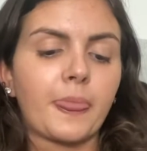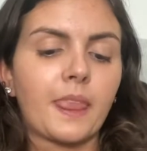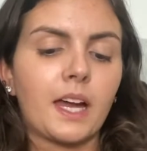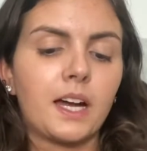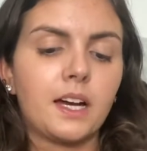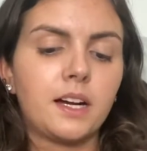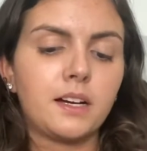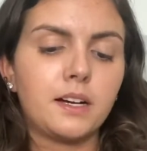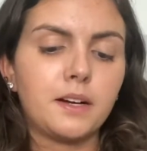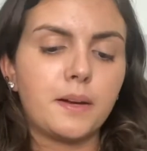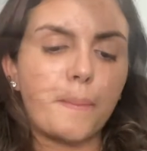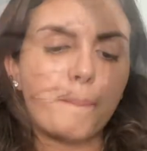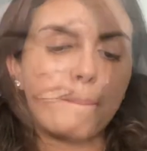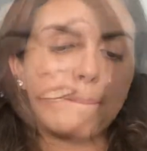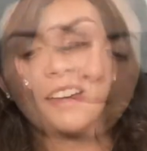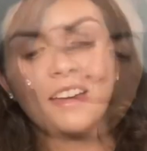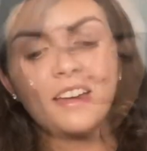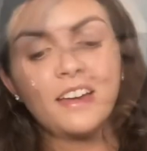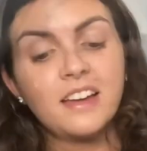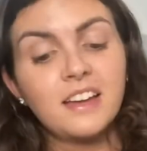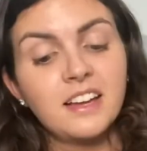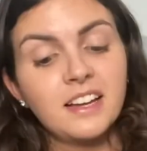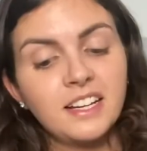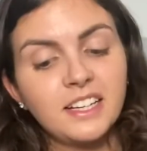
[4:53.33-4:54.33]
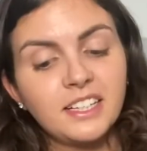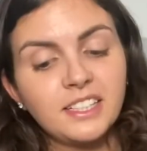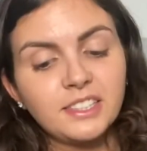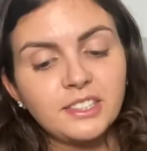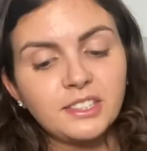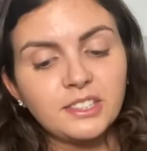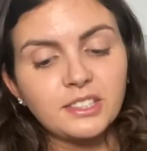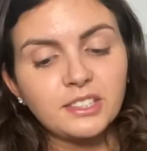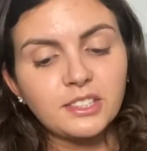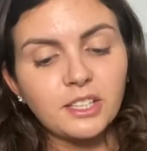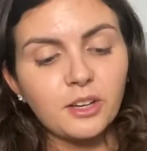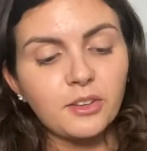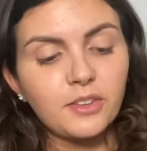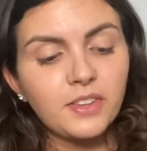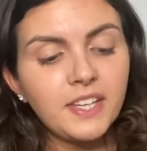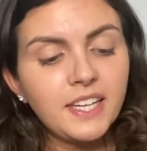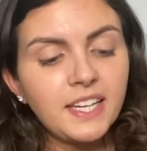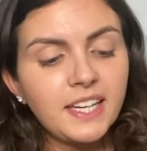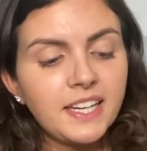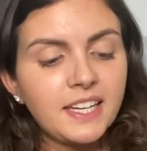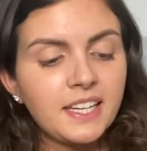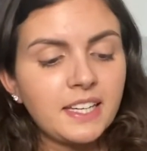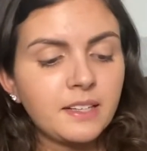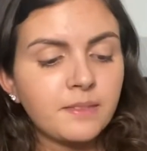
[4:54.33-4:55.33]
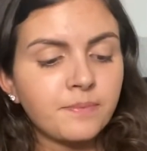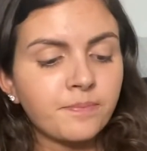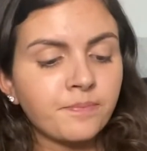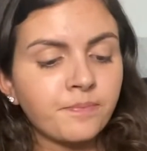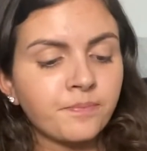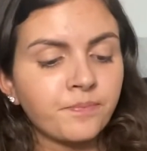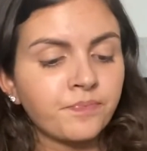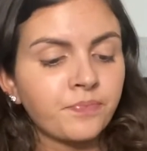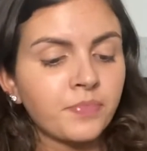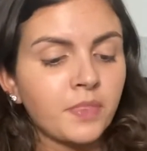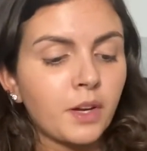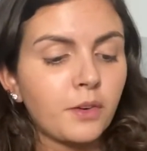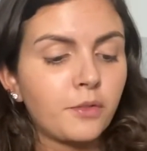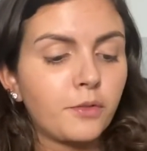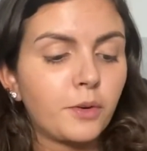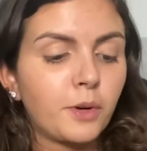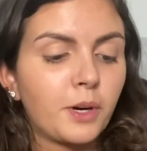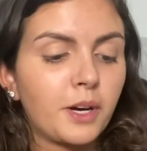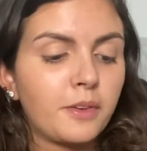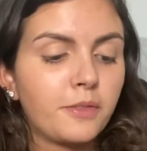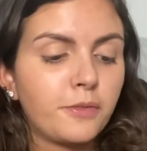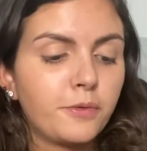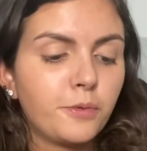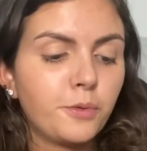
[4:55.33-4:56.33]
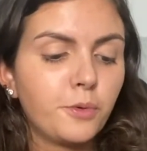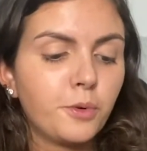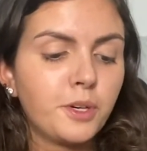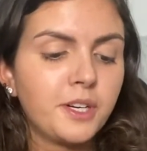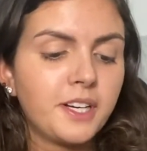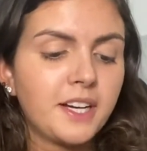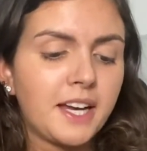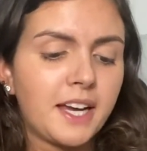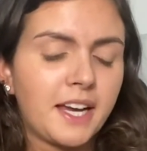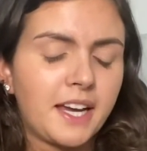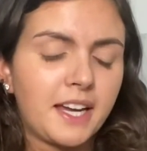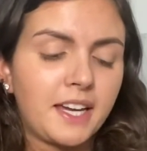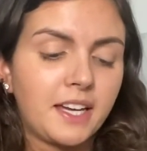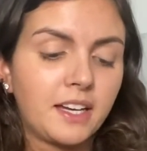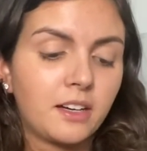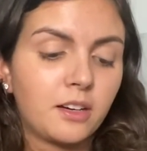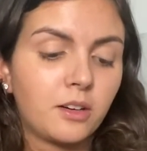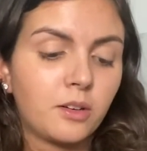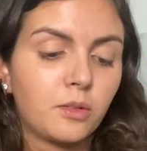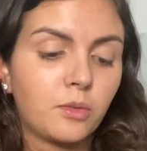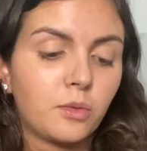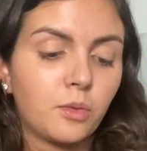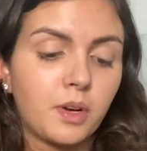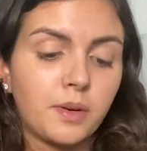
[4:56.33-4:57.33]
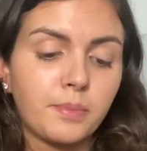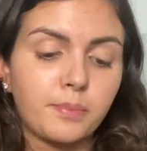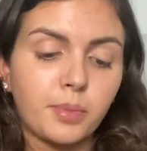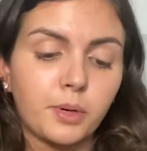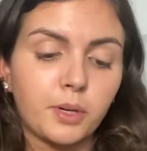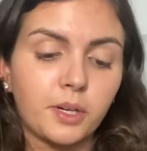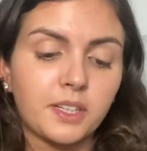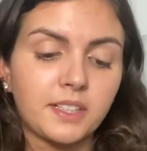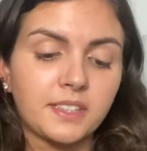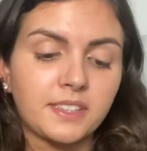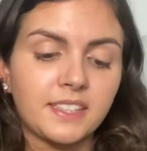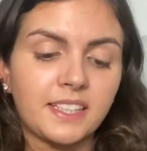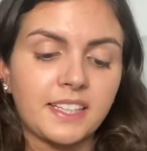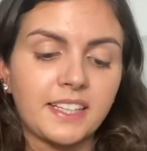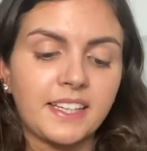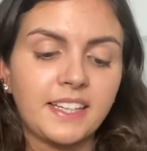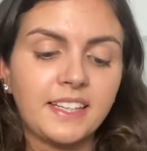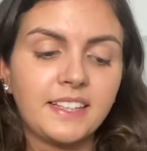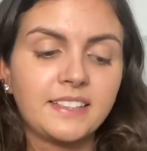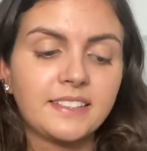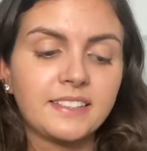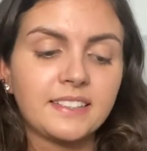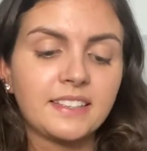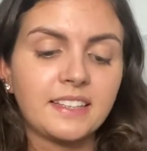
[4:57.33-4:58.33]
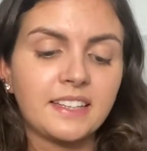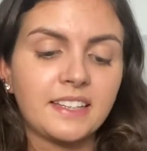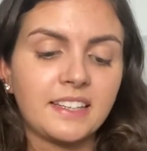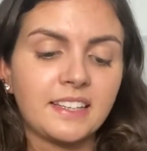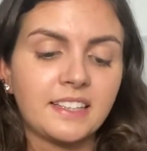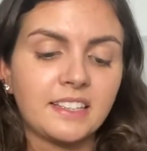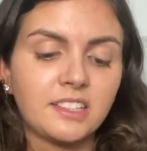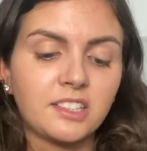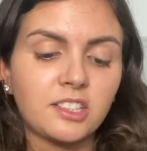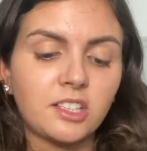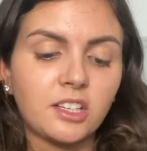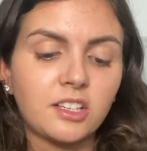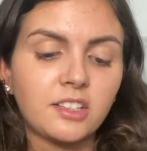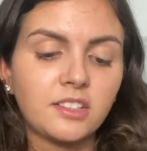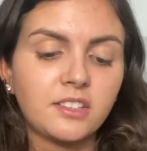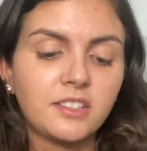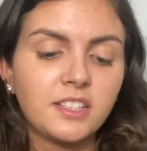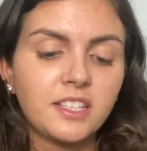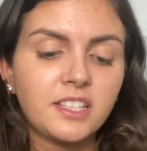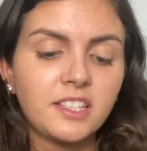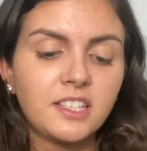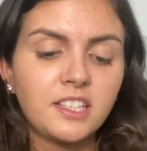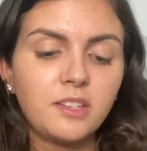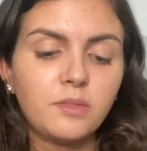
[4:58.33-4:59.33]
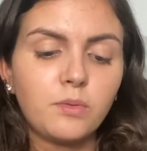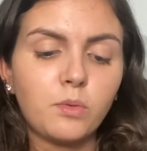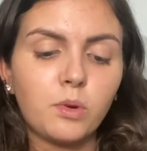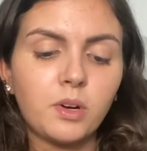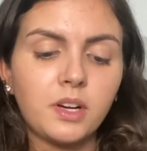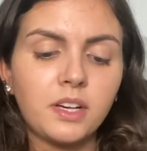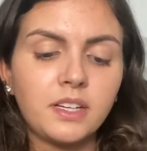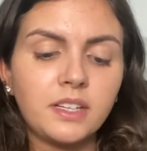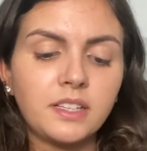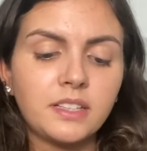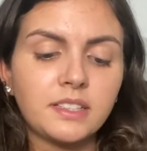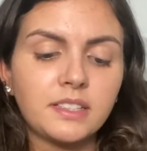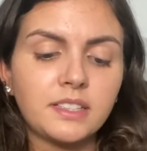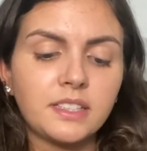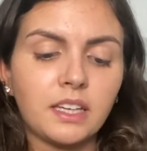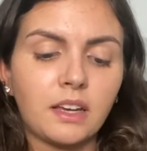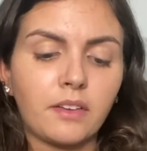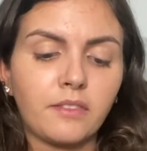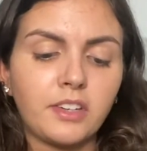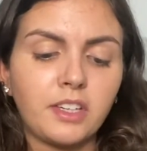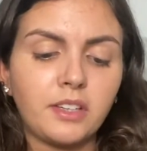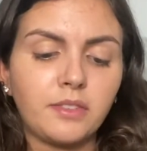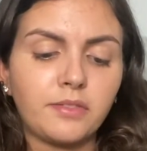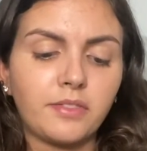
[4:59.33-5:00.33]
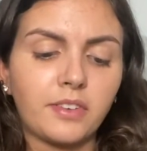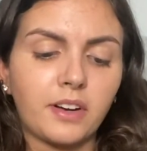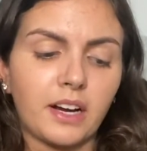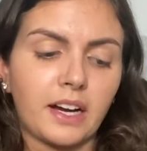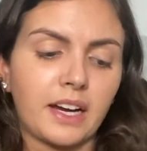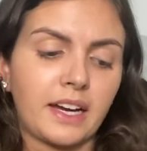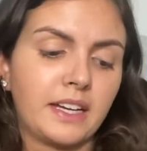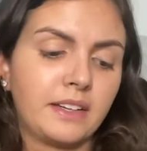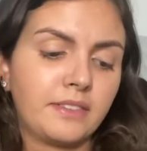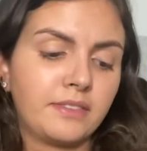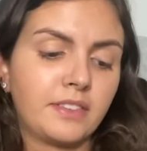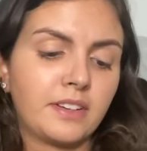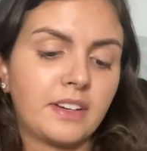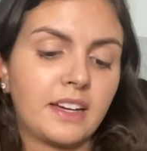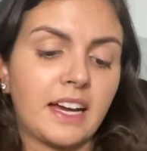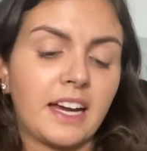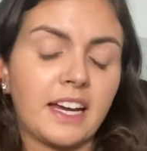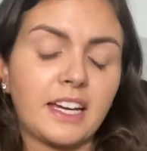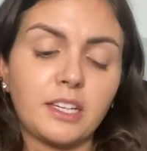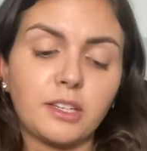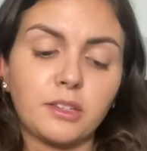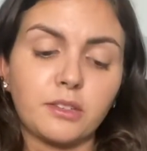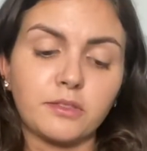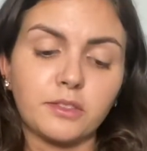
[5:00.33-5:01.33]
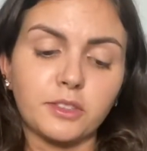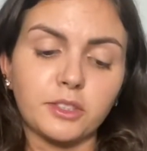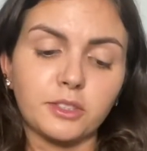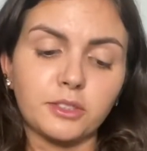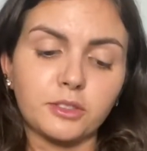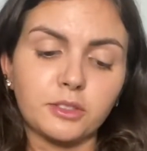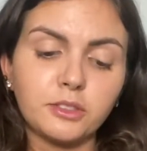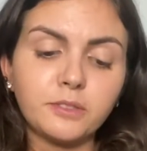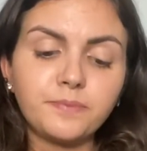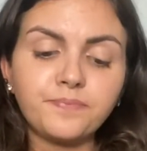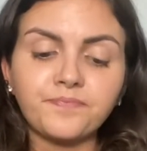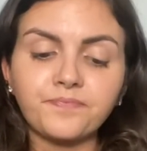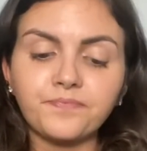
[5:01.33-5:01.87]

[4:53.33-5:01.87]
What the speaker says: So then for a 4-day one park ticket is $61.75 at Universal,